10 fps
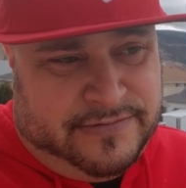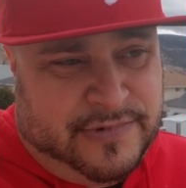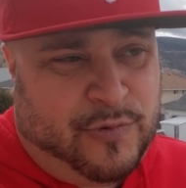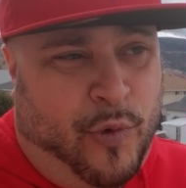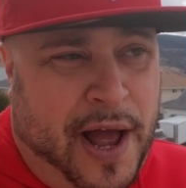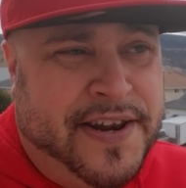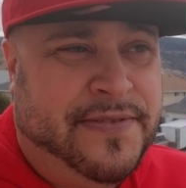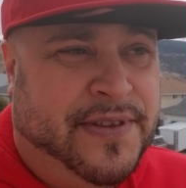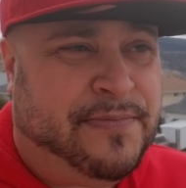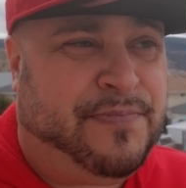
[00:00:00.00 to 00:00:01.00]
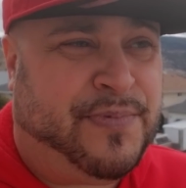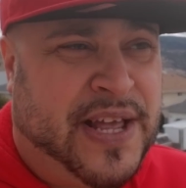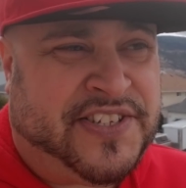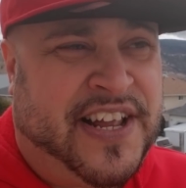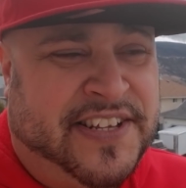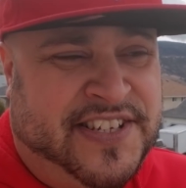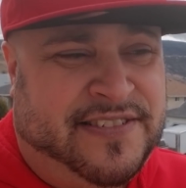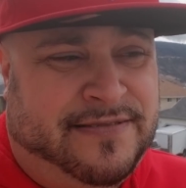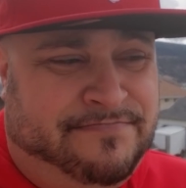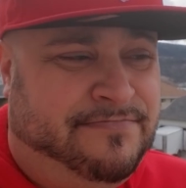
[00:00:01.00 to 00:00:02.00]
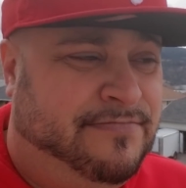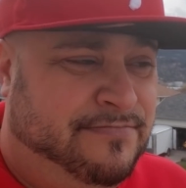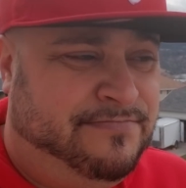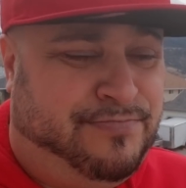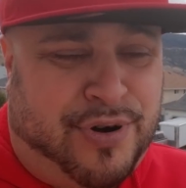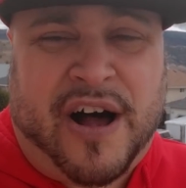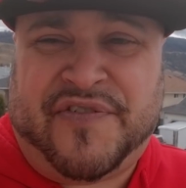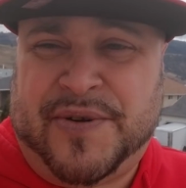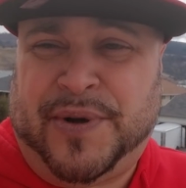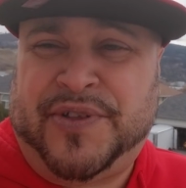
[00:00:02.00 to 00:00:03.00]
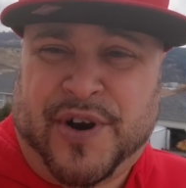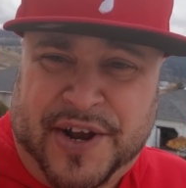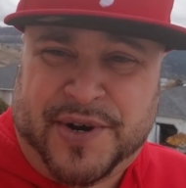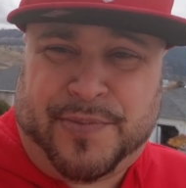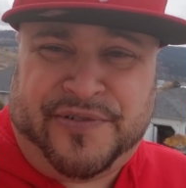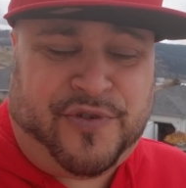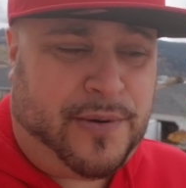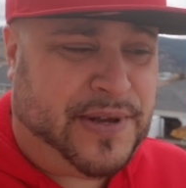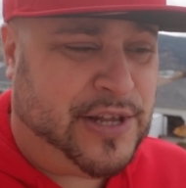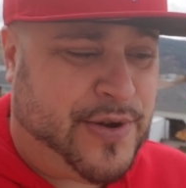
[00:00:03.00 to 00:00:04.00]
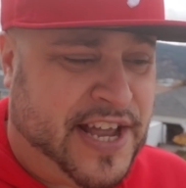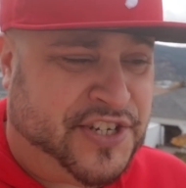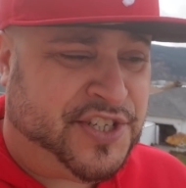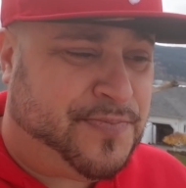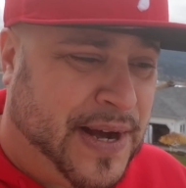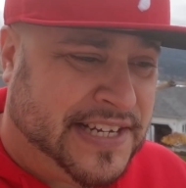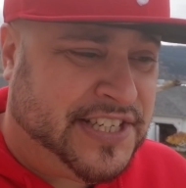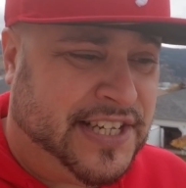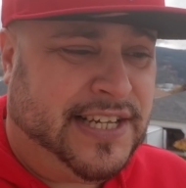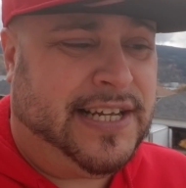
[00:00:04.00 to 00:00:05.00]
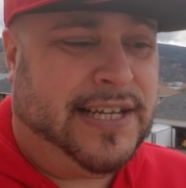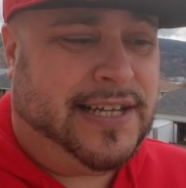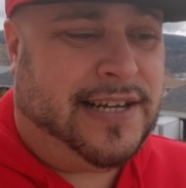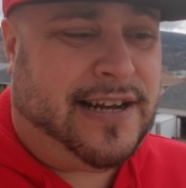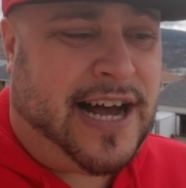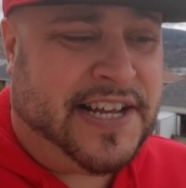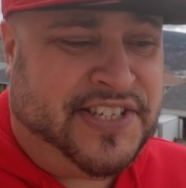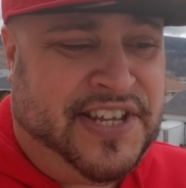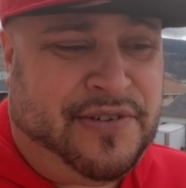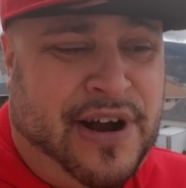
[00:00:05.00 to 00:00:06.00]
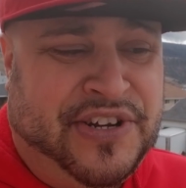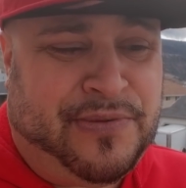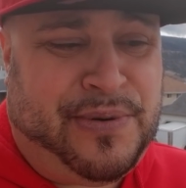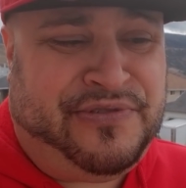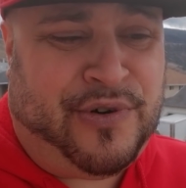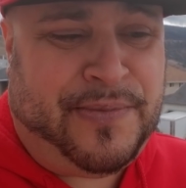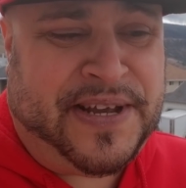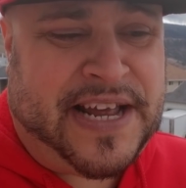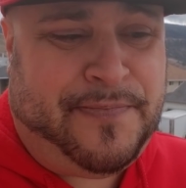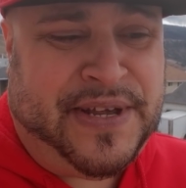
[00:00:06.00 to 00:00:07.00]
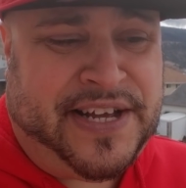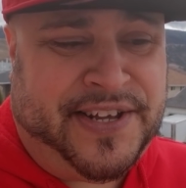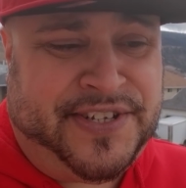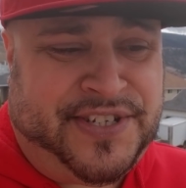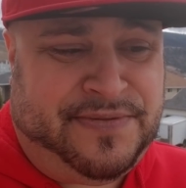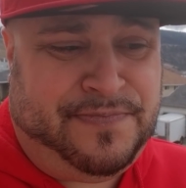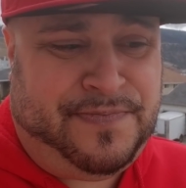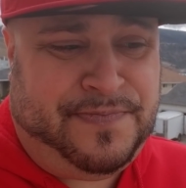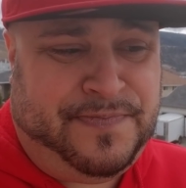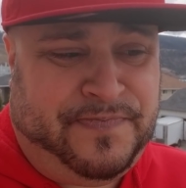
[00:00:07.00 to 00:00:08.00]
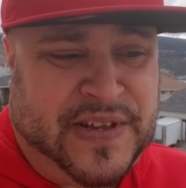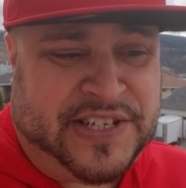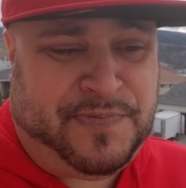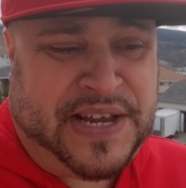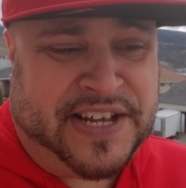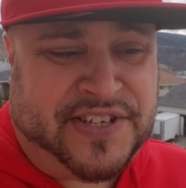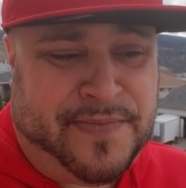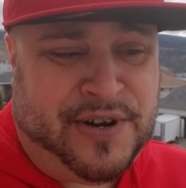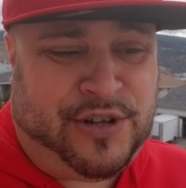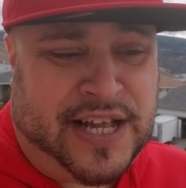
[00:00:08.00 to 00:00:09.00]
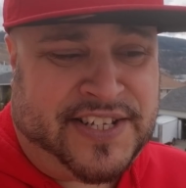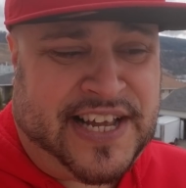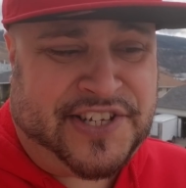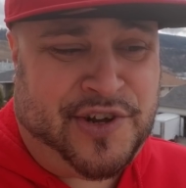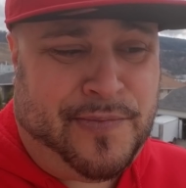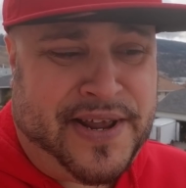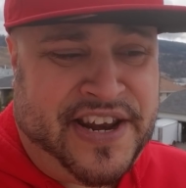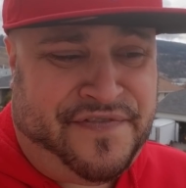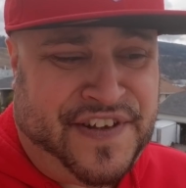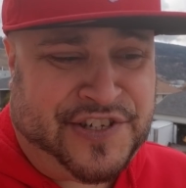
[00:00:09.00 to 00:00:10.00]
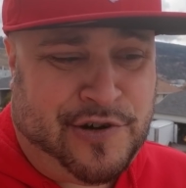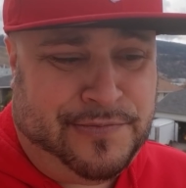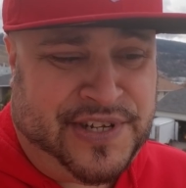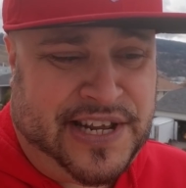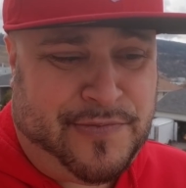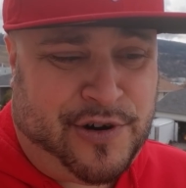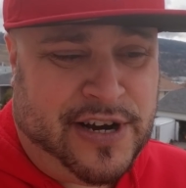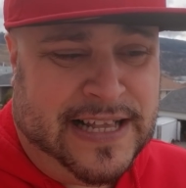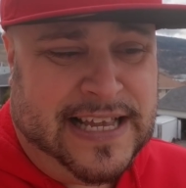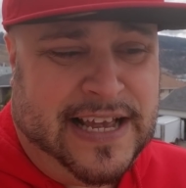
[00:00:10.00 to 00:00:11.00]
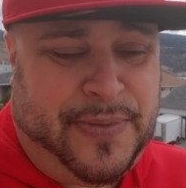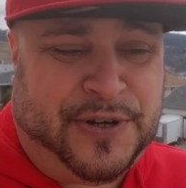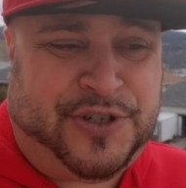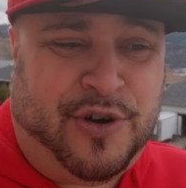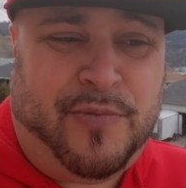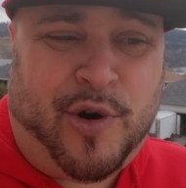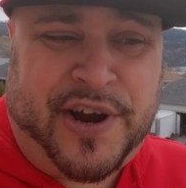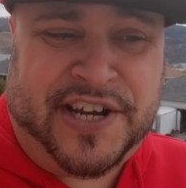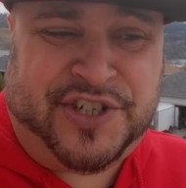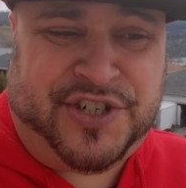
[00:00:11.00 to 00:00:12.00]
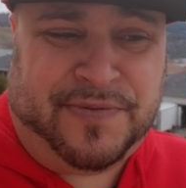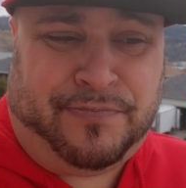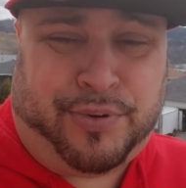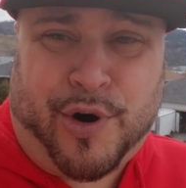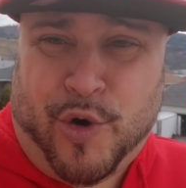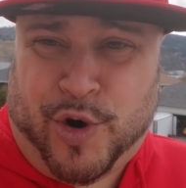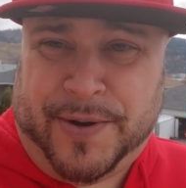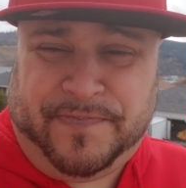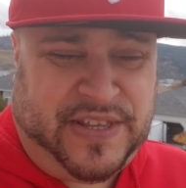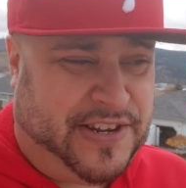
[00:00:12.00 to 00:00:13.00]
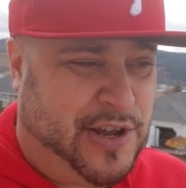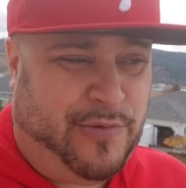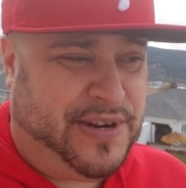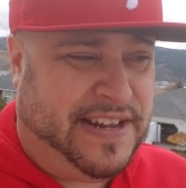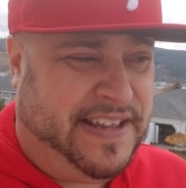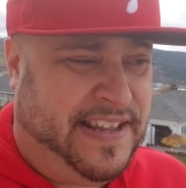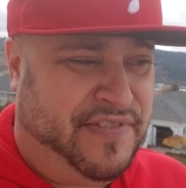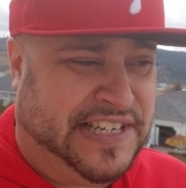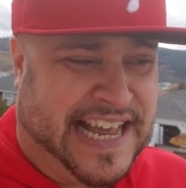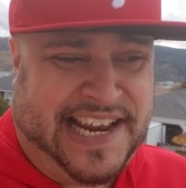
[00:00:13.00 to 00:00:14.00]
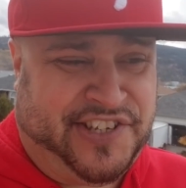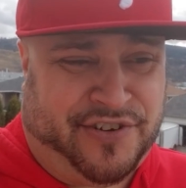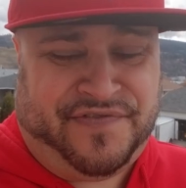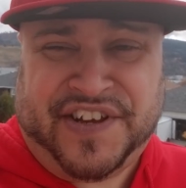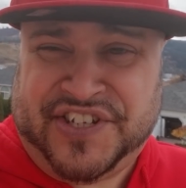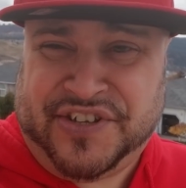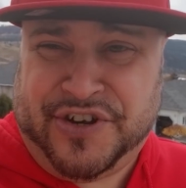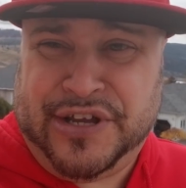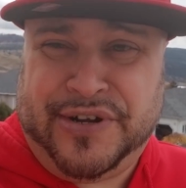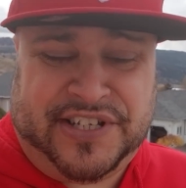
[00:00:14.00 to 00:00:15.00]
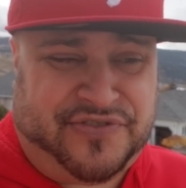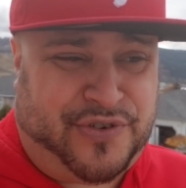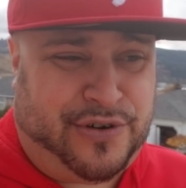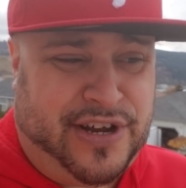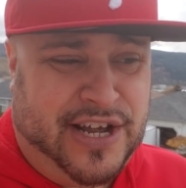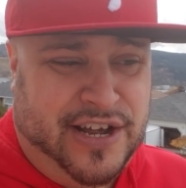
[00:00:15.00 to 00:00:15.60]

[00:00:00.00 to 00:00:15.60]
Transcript: one, it's not profitable and they're underperforming locations. But I see they're underperforming not because... It's because the middle class has no money to fix homes anymore. They're so mortgaged broke that no one, even tenants, aren't fixing their units for